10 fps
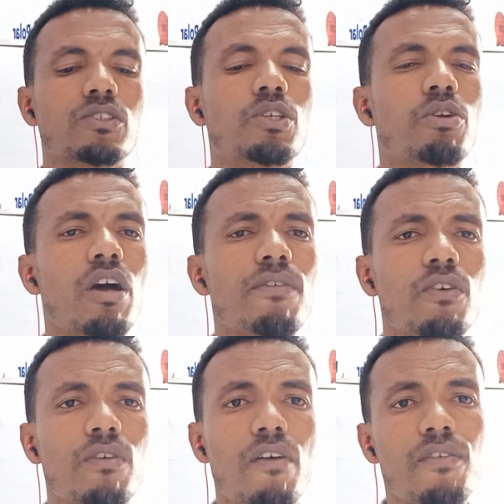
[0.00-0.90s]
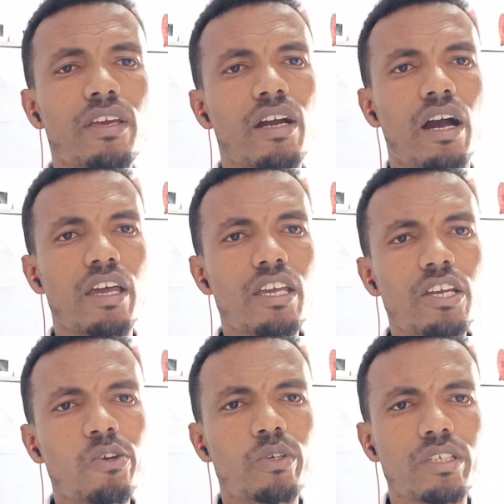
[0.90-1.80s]
Geography of Africa
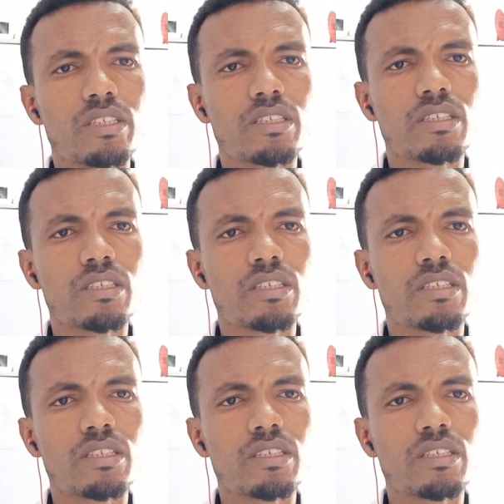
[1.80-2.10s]
includes